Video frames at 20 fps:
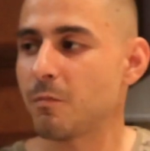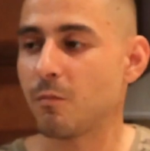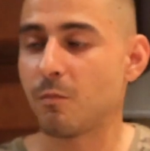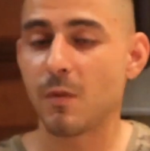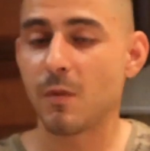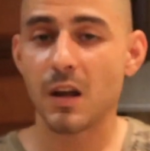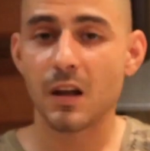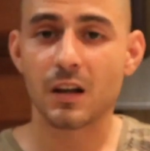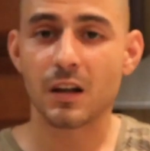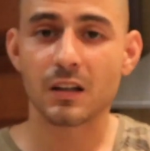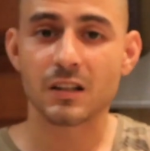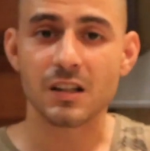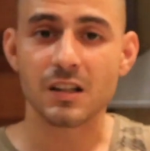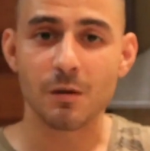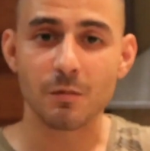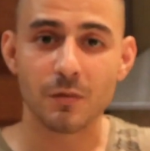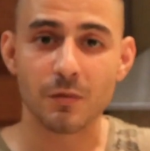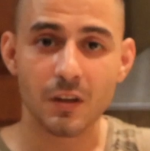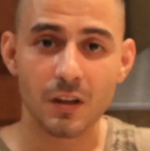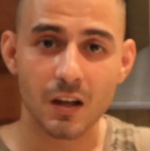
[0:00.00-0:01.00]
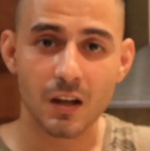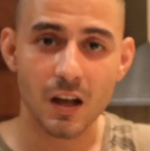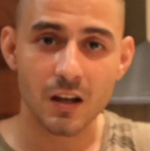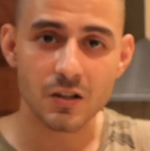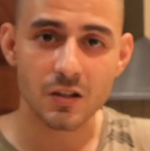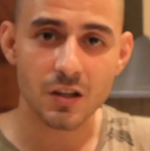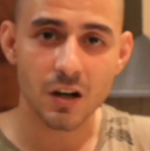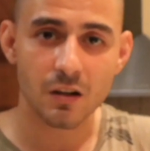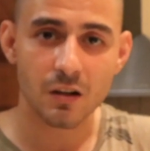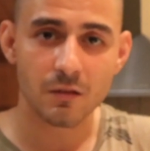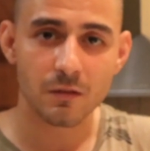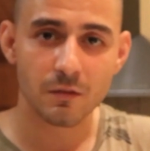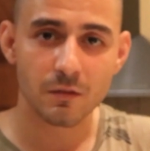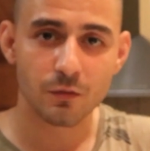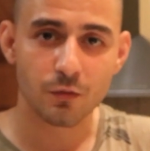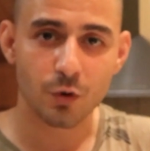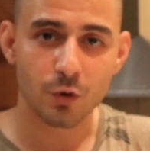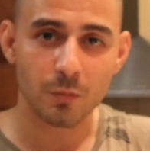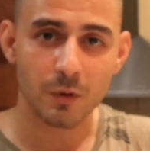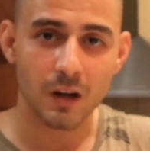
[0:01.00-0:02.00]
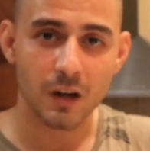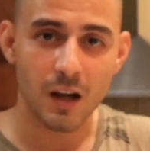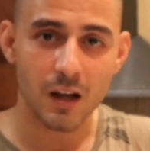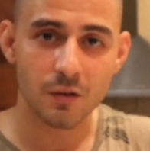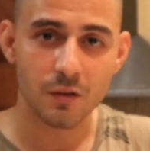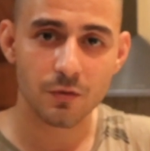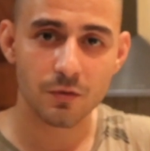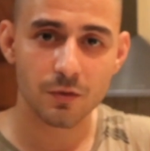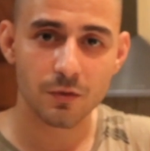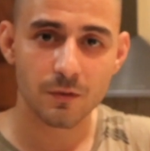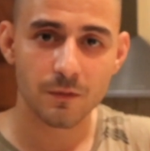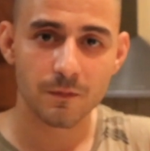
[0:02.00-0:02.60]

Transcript: make something extra for my life,